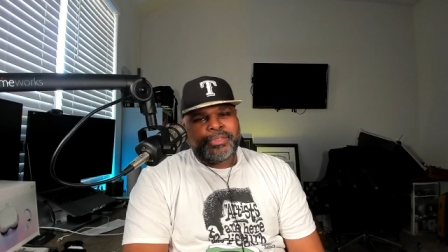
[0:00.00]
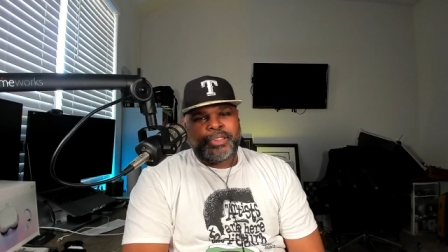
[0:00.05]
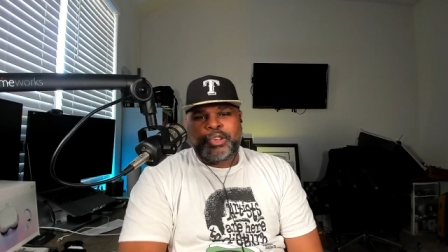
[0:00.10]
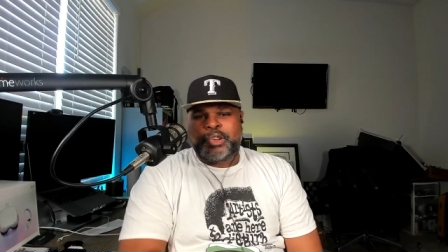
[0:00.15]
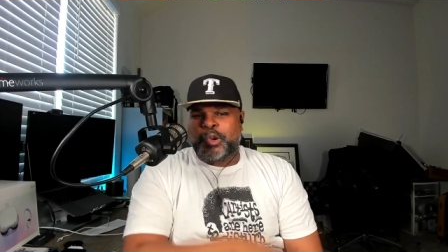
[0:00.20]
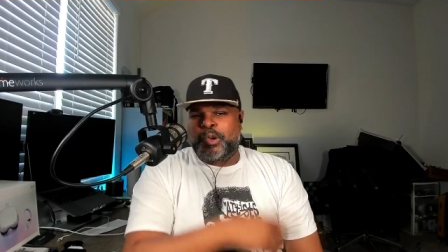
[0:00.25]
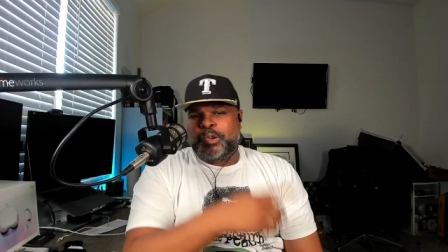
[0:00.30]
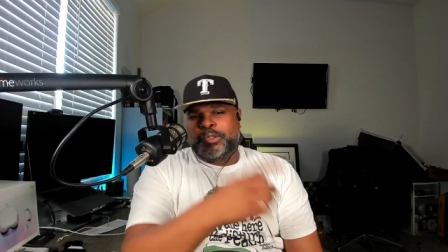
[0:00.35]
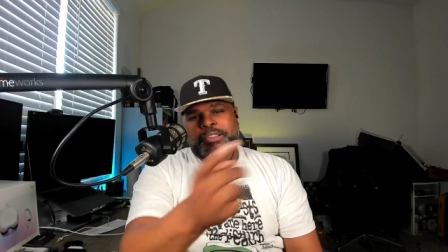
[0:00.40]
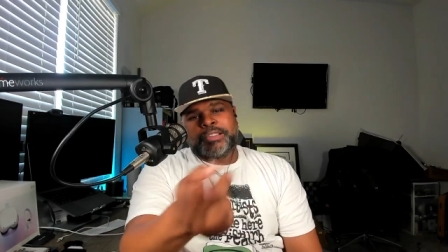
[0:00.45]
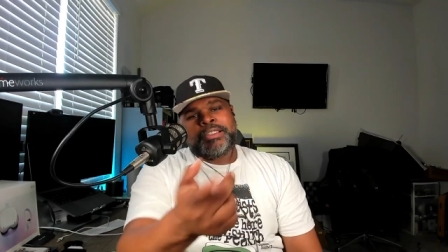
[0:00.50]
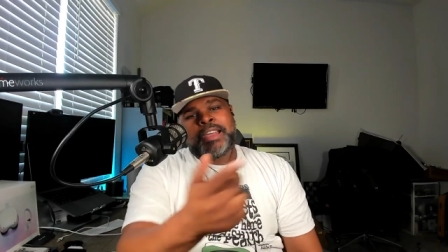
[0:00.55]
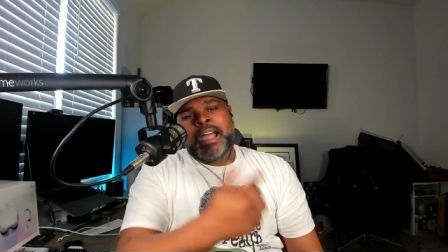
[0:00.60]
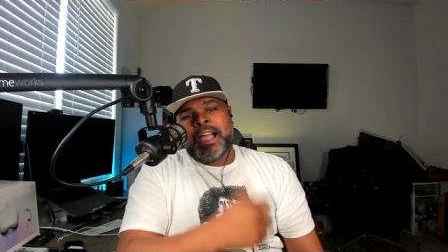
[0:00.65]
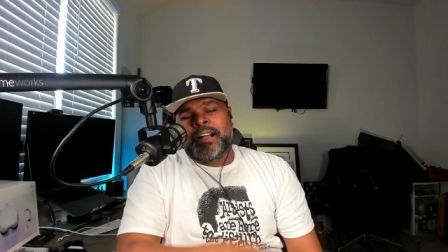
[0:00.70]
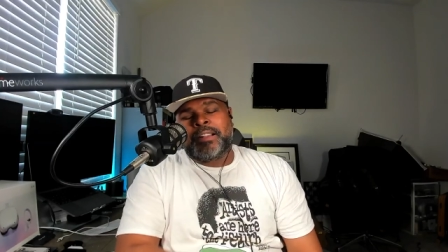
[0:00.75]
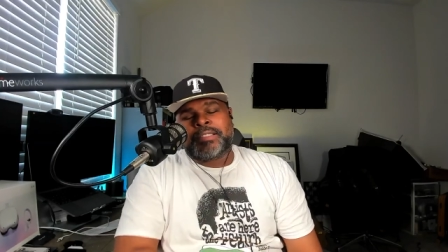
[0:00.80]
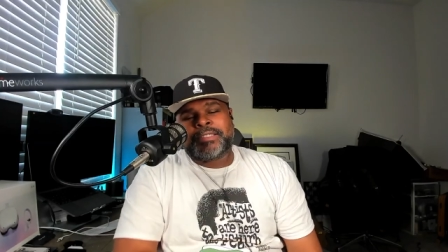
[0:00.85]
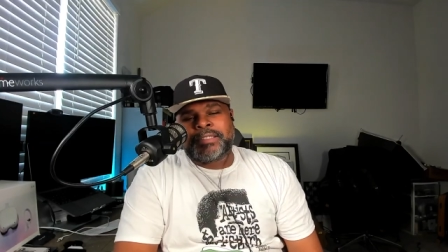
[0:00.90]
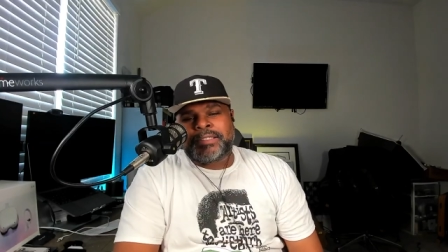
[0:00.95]
Gucci
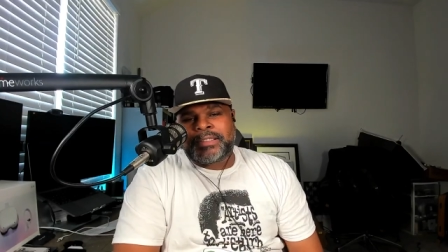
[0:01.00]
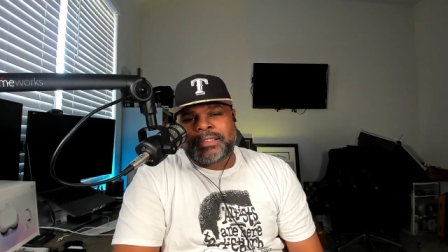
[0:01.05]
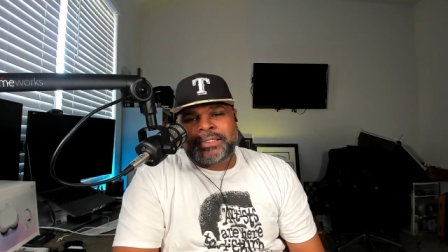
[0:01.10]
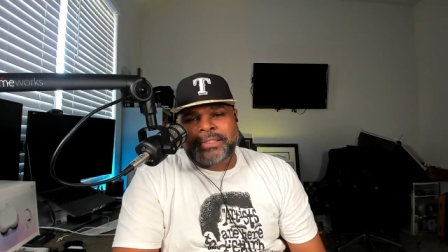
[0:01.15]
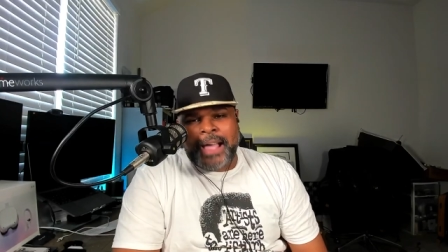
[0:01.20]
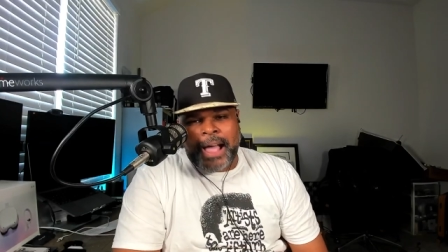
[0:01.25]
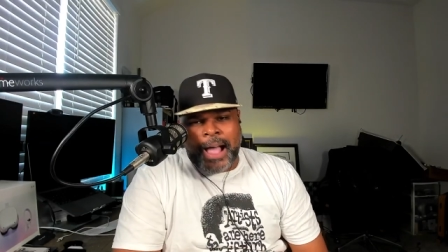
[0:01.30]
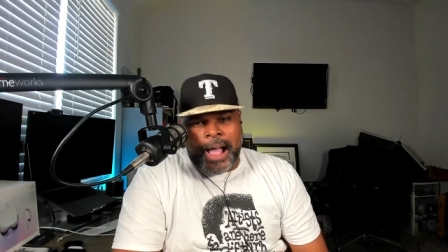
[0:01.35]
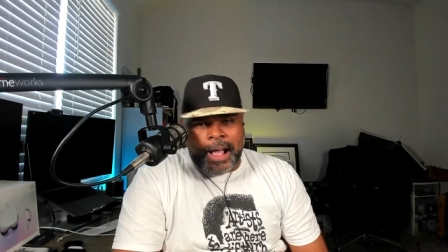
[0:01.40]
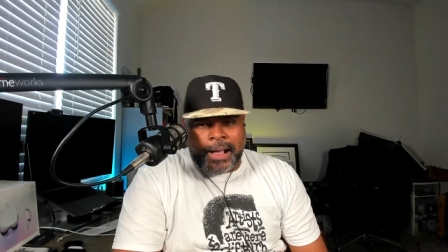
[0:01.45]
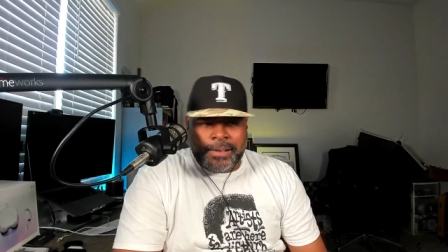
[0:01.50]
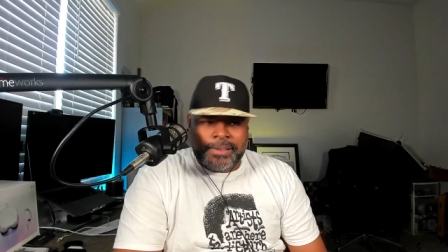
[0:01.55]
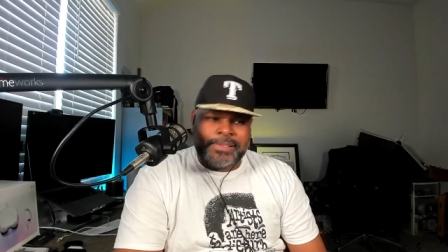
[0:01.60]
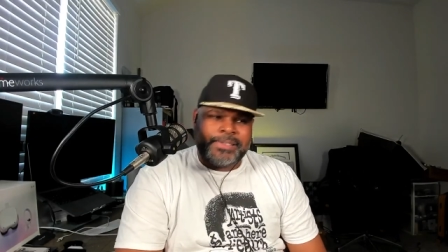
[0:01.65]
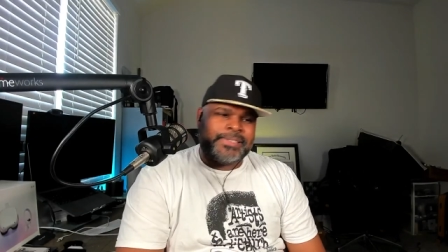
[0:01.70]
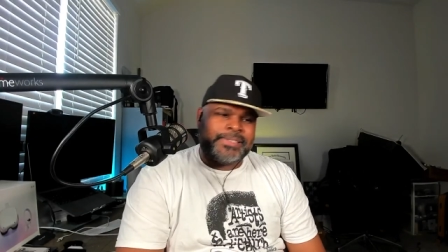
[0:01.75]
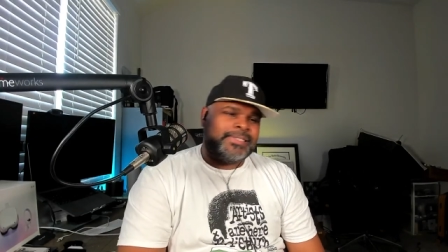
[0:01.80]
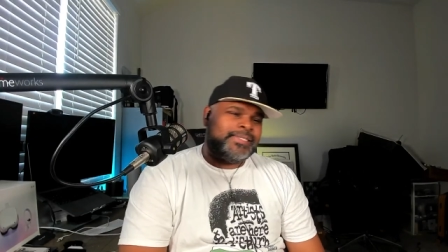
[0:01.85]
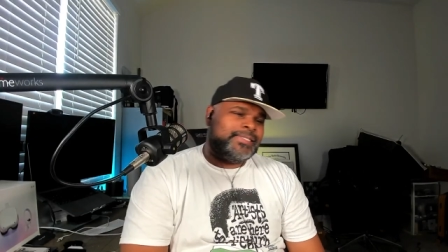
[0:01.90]
down to the socks,